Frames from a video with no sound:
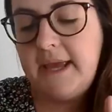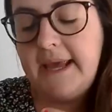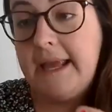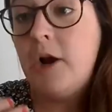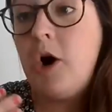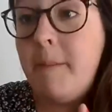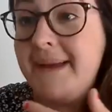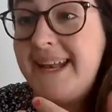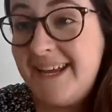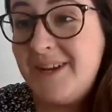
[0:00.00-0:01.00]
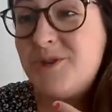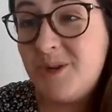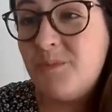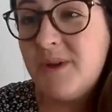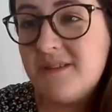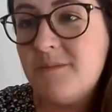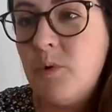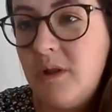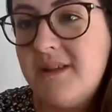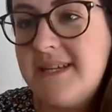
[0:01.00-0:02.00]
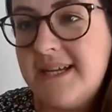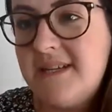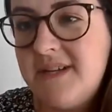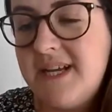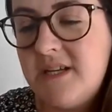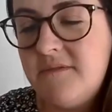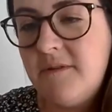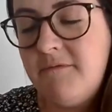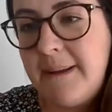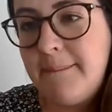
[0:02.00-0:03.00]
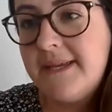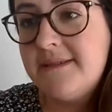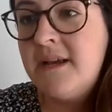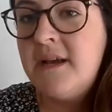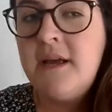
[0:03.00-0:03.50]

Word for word: in combination with some qualitative data from families